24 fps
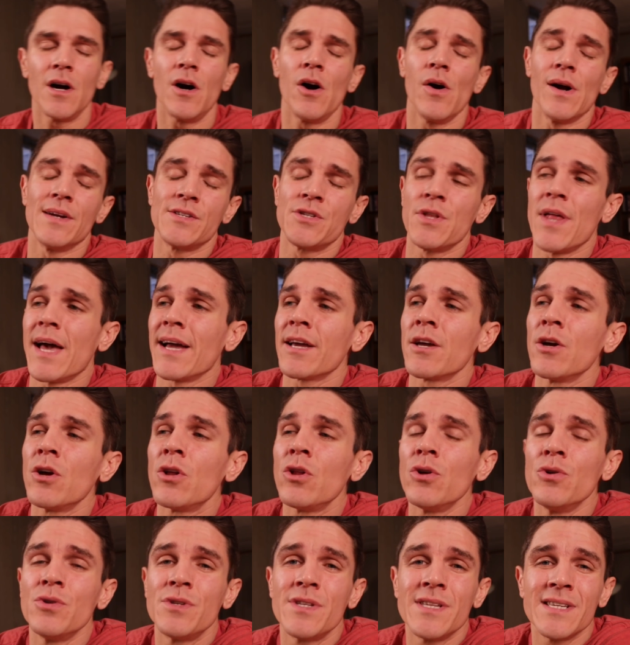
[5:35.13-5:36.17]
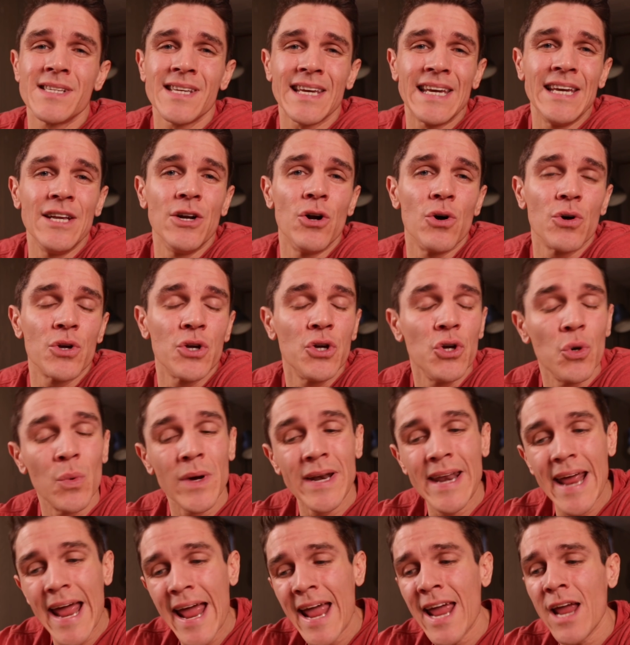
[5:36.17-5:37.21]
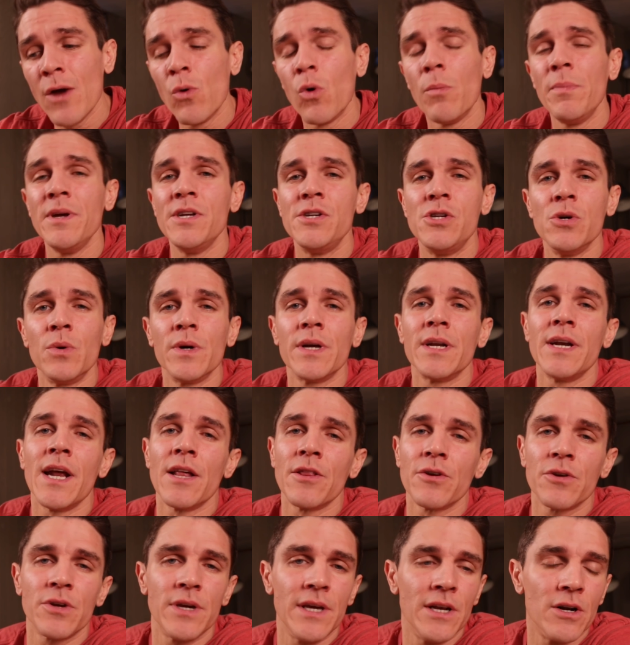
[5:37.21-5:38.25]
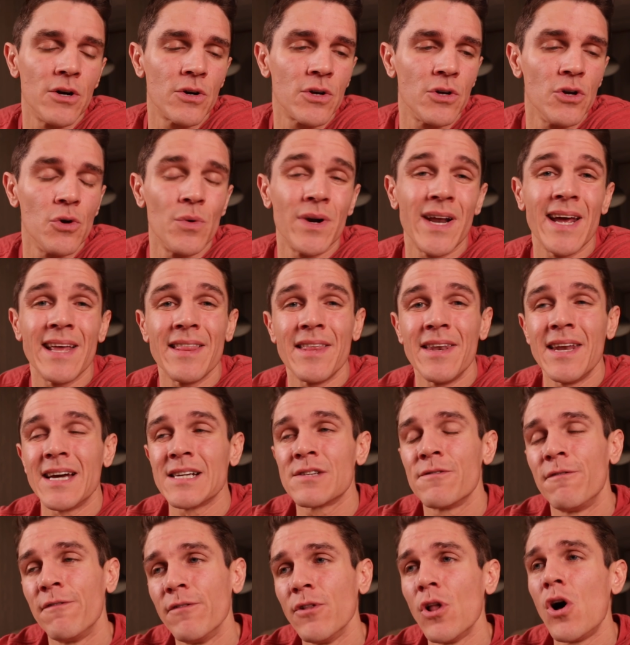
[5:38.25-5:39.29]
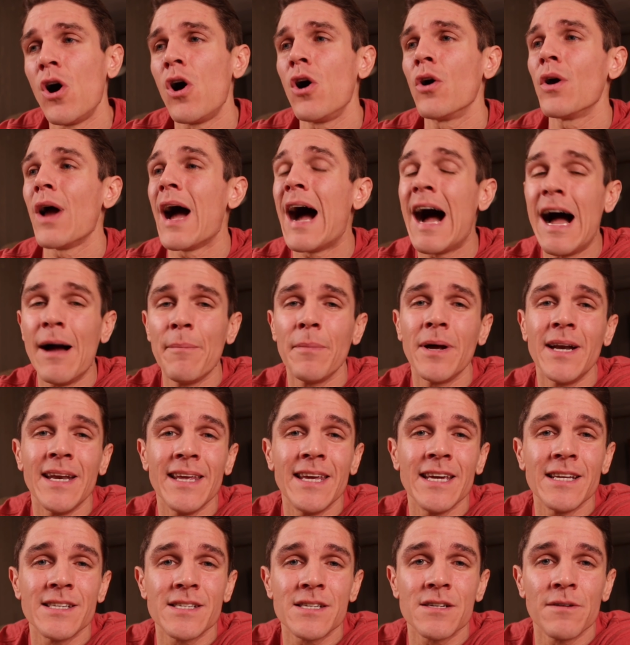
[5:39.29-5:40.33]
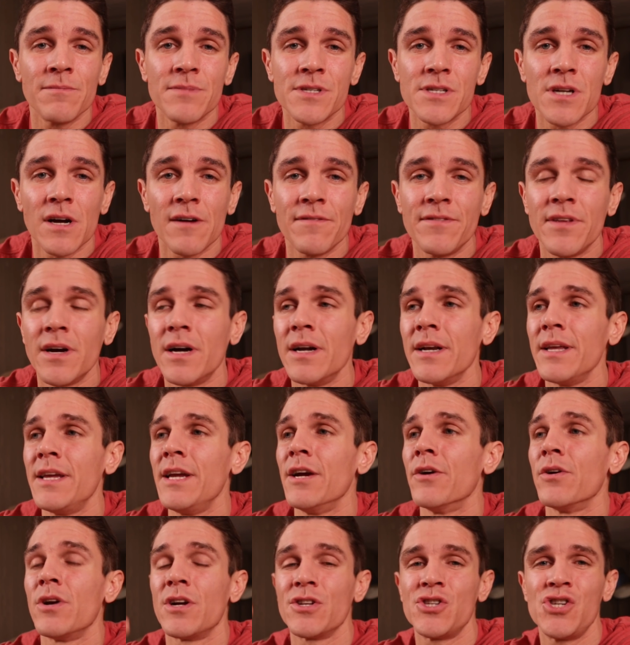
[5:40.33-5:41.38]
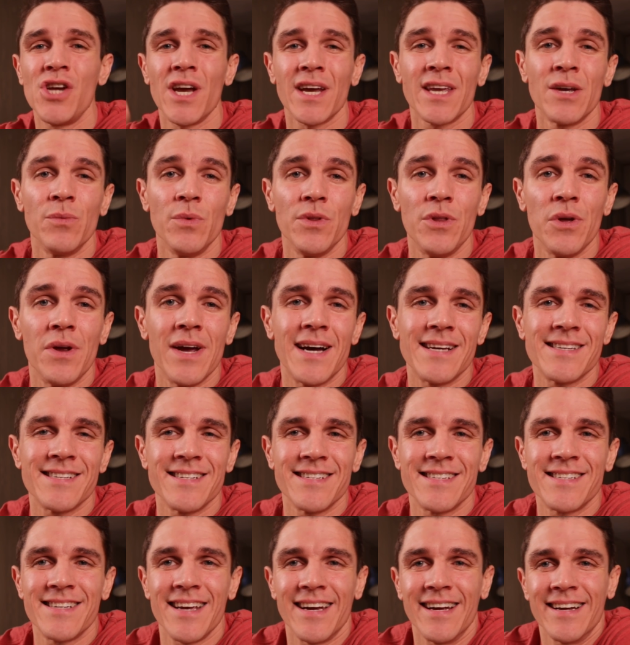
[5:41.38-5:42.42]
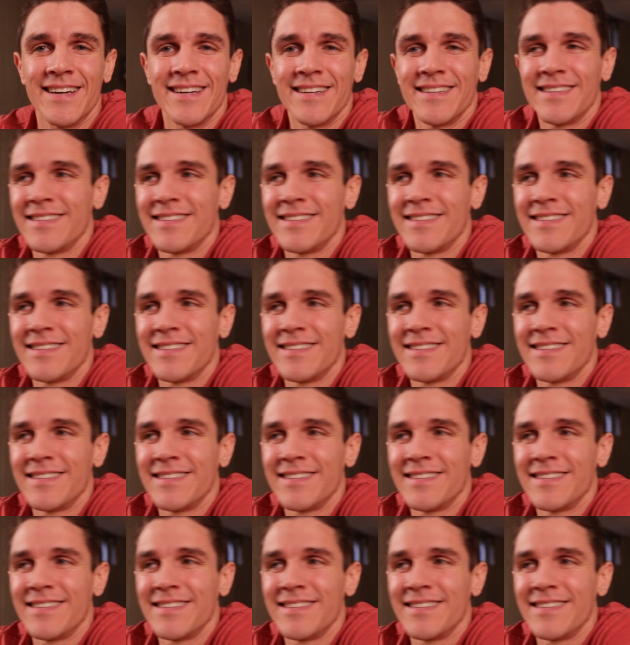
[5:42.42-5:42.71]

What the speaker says: All right, so that concludes this keto Q&A. We'll be doing another keto Q&A in the next vlog. I'm gonna get some stuff done here, and I'll check in with you guys in a sec.